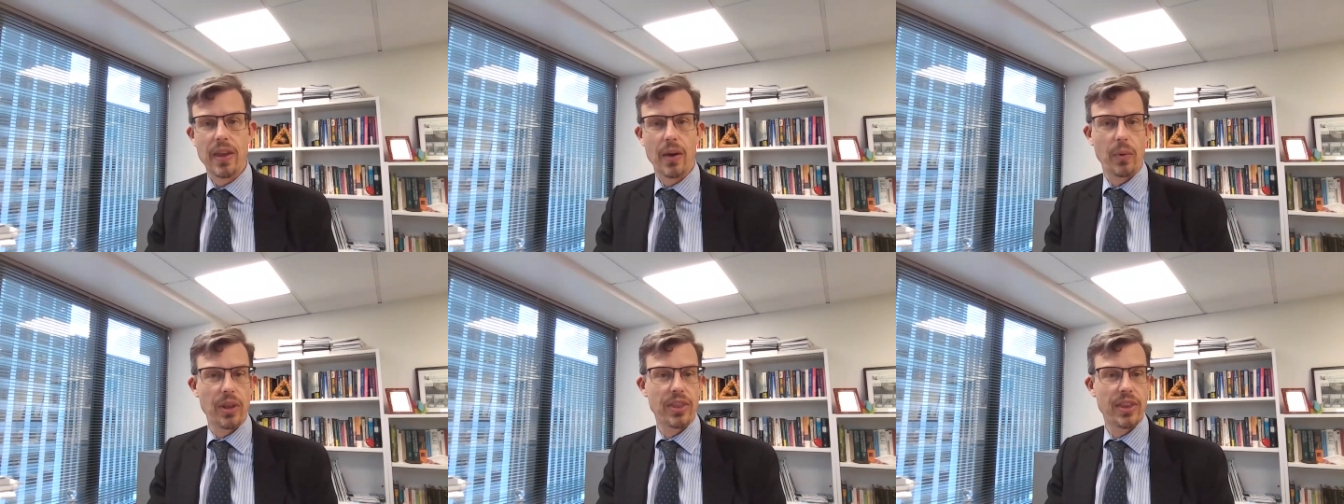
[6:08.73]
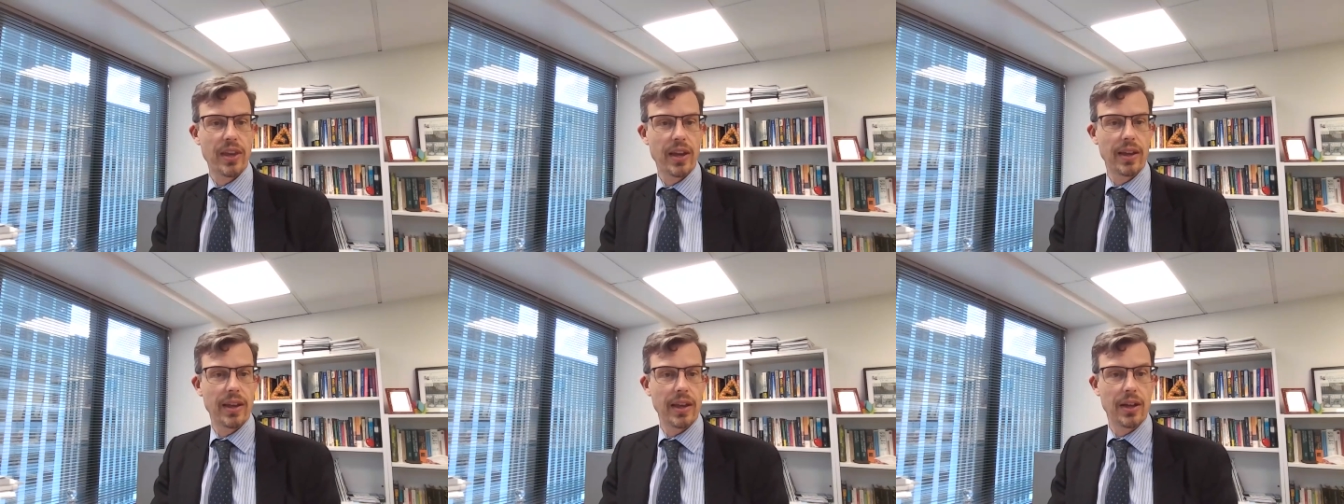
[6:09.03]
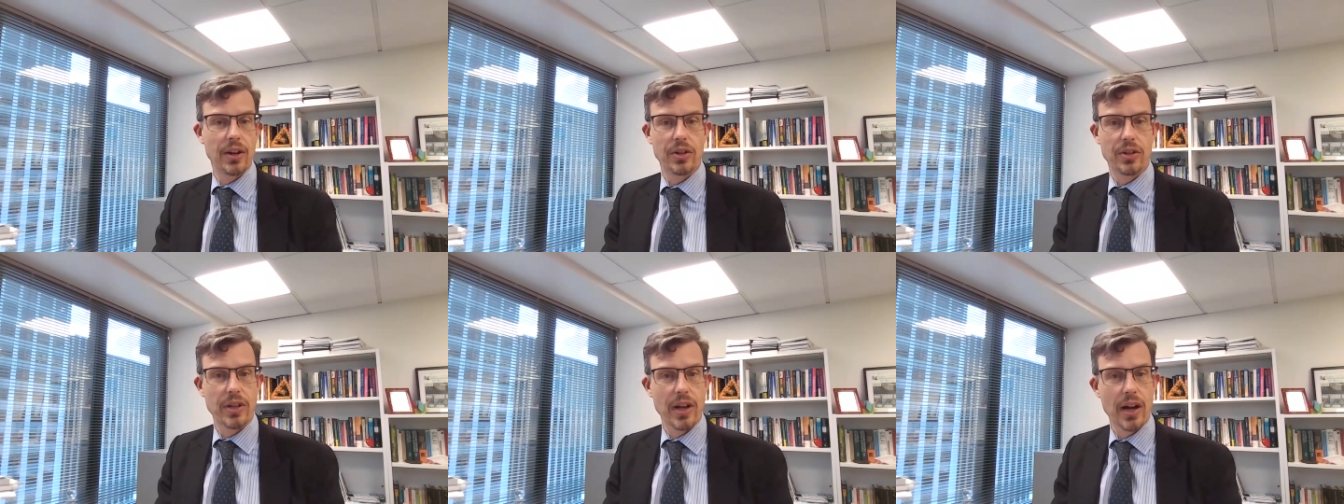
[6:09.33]
that we
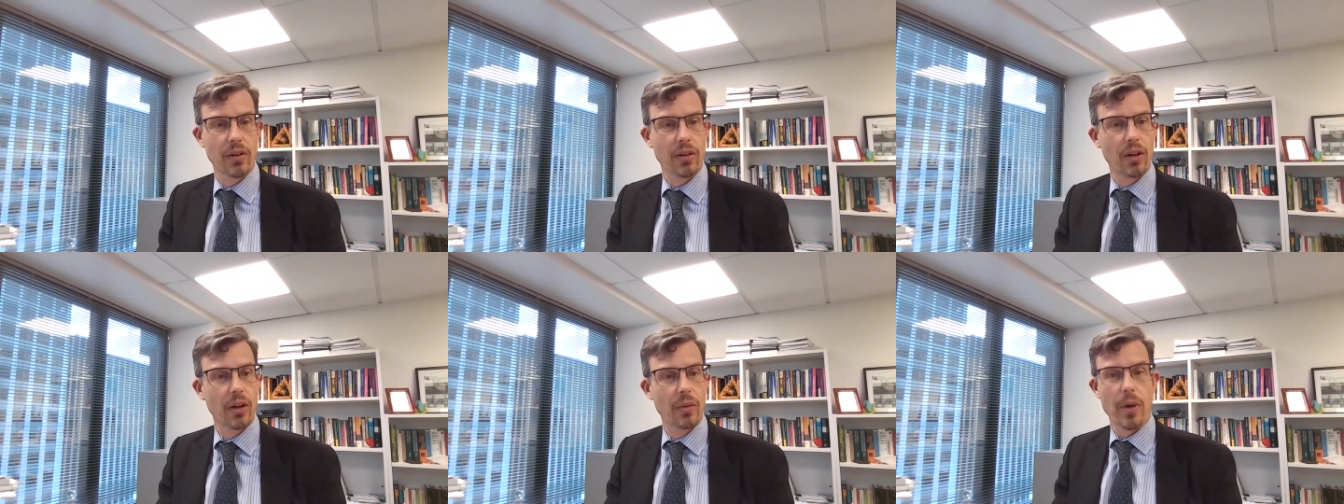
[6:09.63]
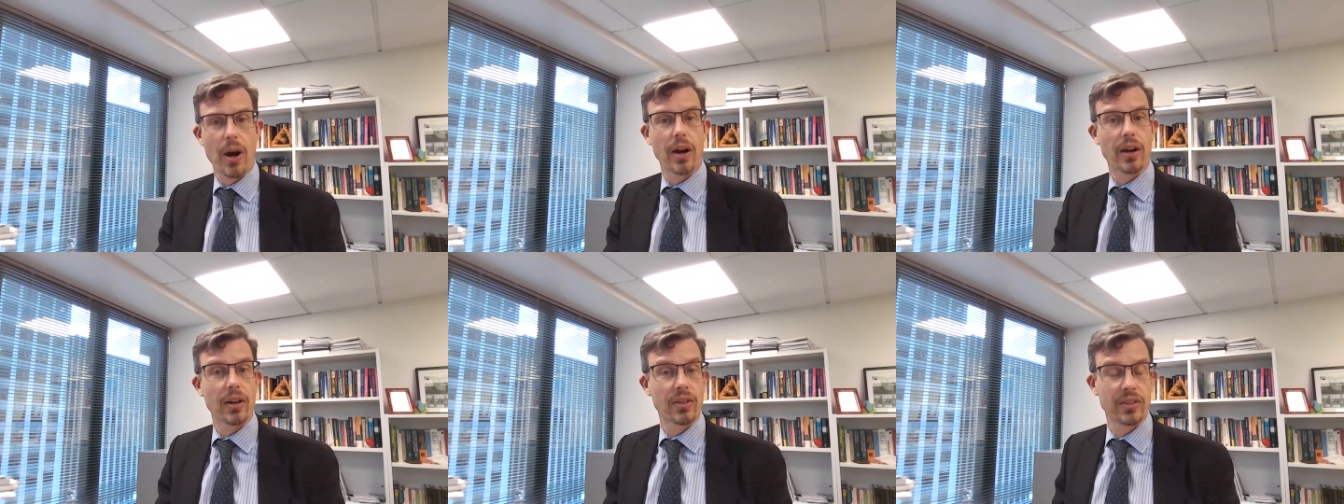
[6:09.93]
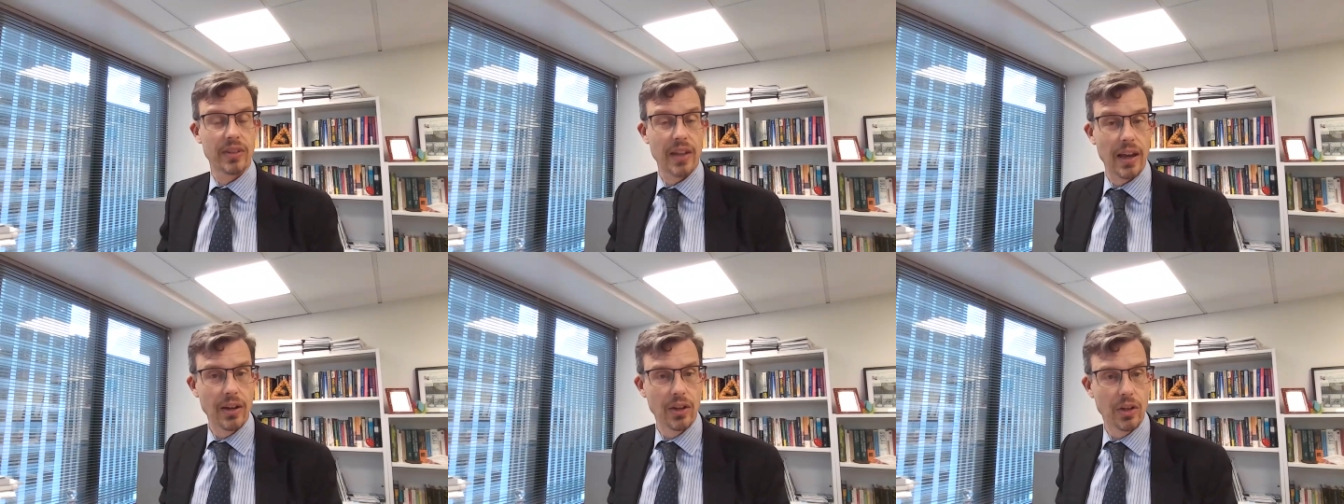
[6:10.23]
think in general
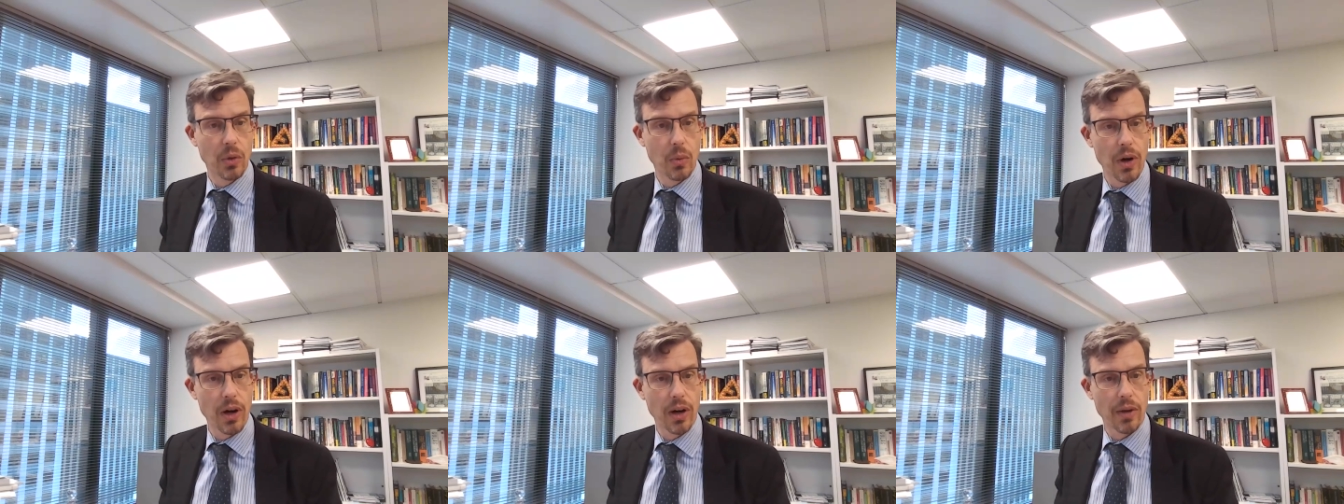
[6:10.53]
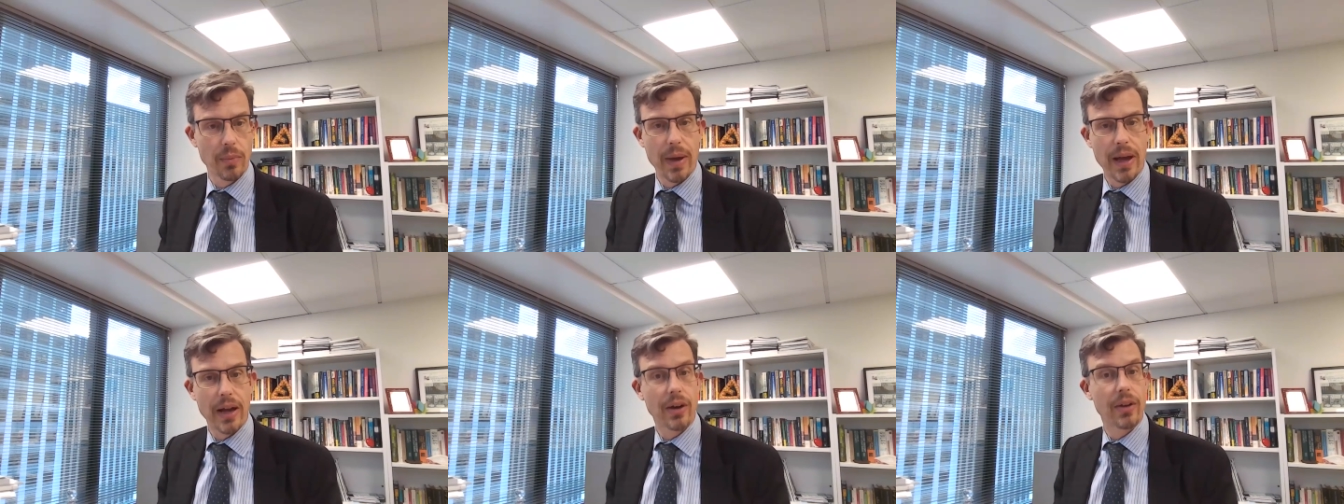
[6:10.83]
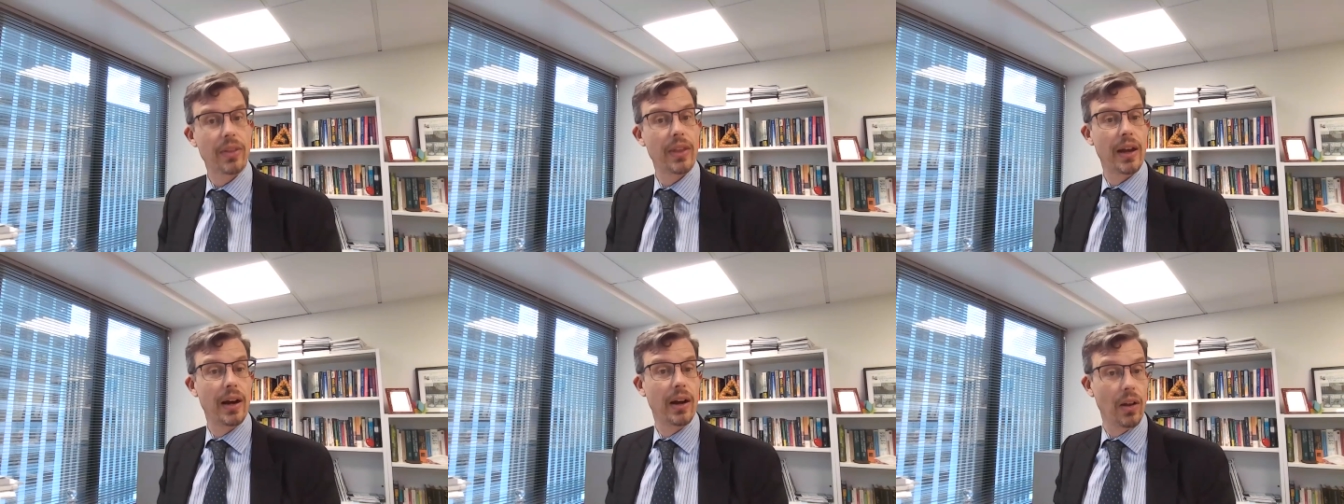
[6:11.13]
markets tend to work
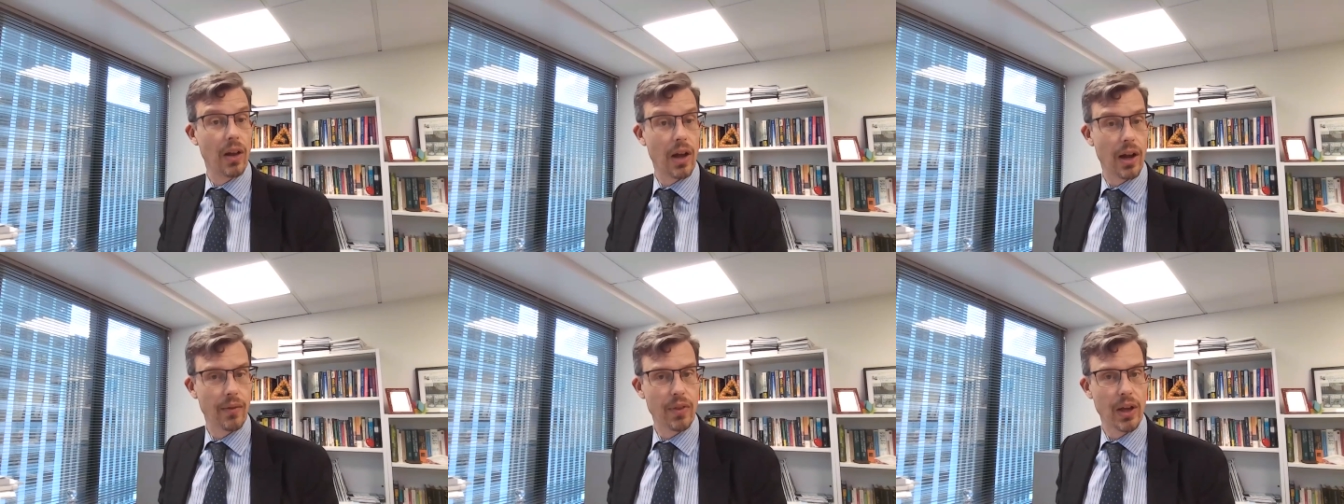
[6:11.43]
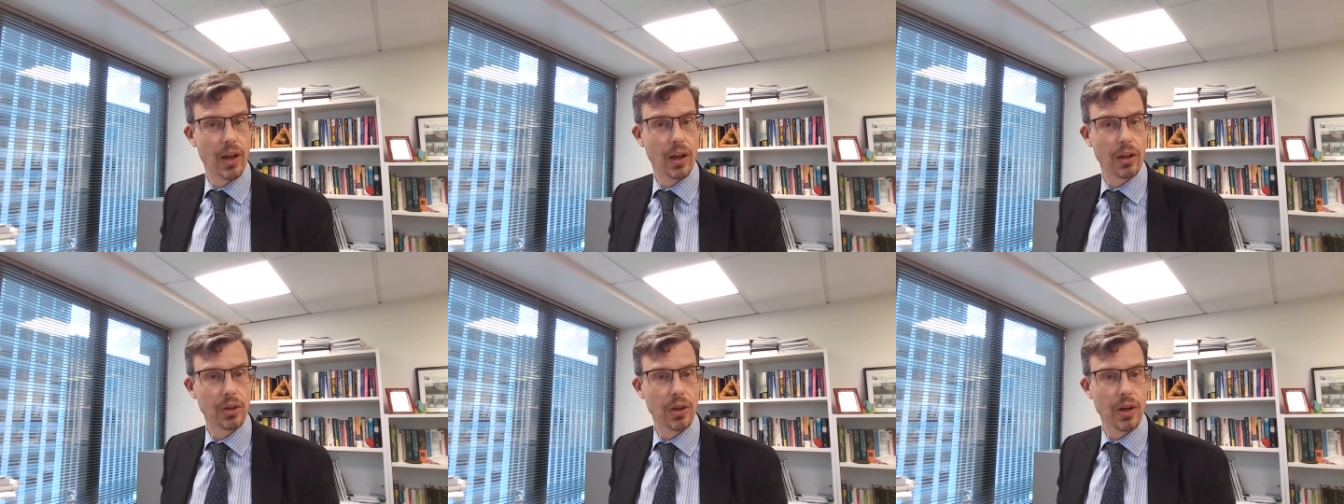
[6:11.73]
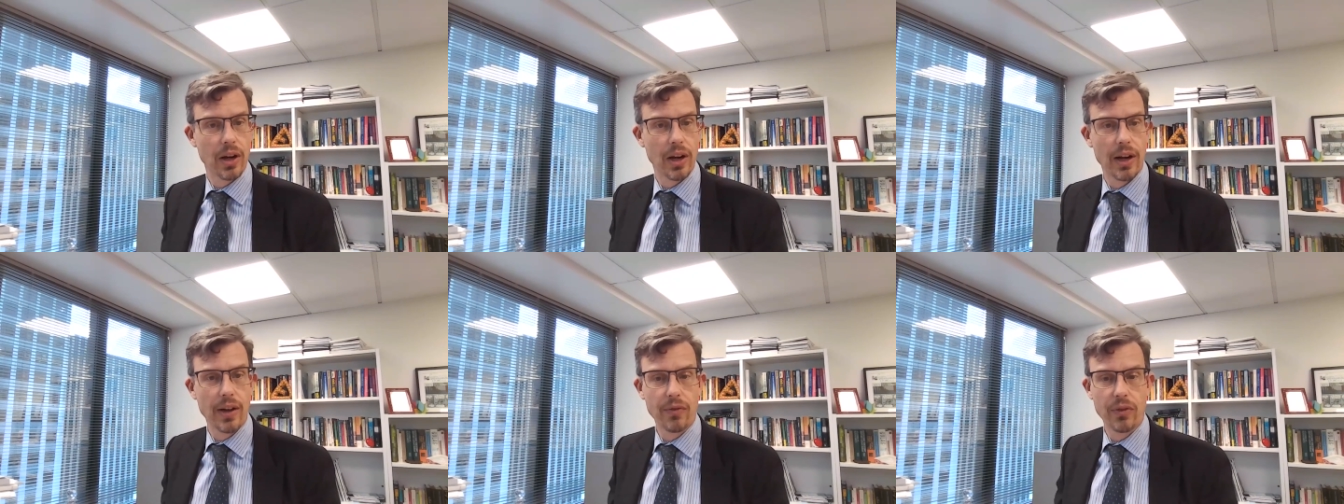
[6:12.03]
better than a lot of the
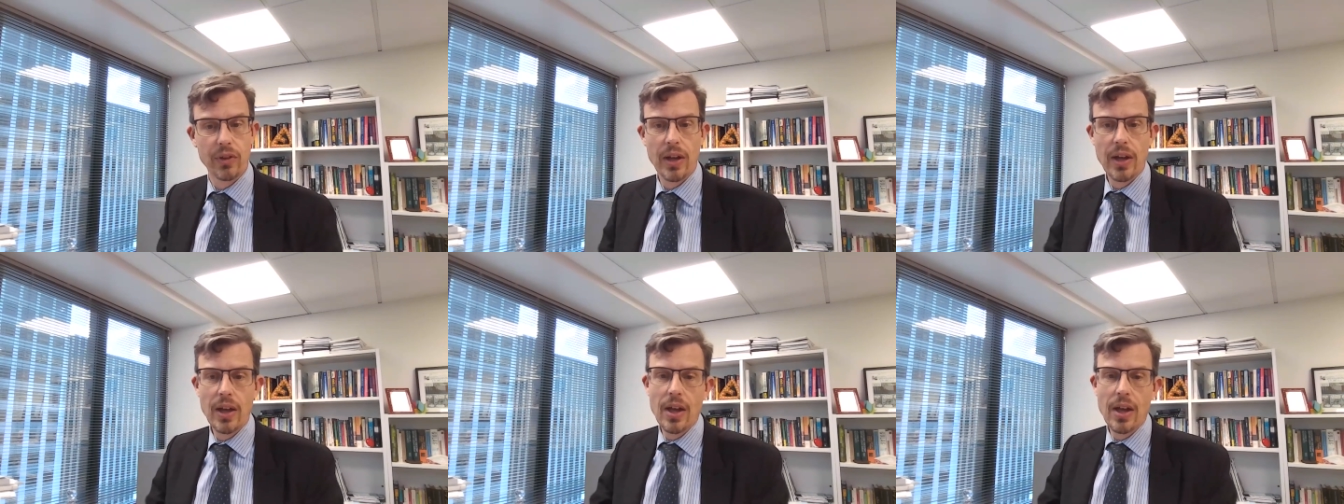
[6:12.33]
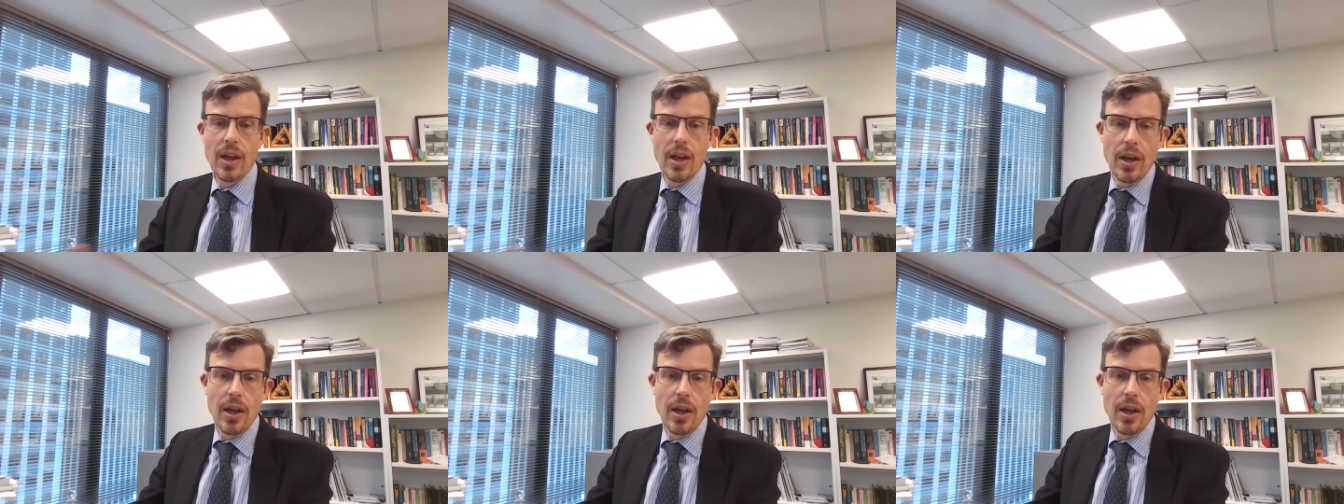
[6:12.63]
alternatives.